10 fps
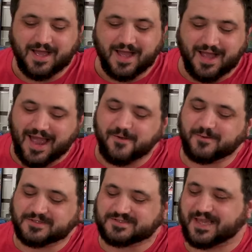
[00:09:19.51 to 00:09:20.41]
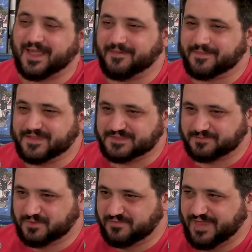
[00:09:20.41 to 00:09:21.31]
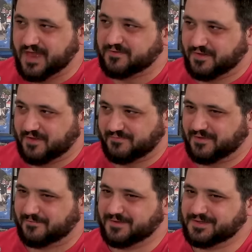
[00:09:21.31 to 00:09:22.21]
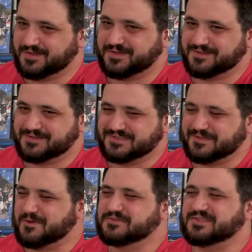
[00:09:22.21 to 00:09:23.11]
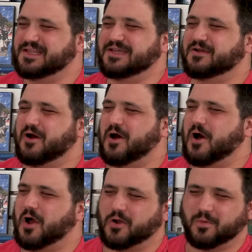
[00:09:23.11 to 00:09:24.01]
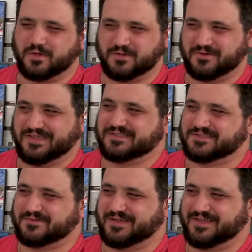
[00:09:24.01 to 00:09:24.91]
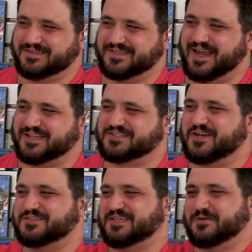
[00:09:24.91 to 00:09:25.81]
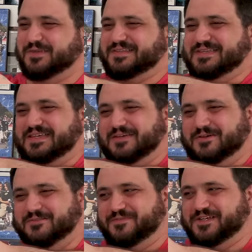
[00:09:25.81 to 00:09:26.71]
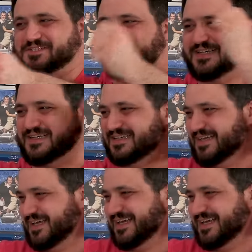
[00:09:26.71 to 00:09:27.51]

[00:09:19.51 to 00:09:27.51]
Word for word: I will say, this movie out of all of them is the most like awkward green screens, and it starts here with Deagle fishing.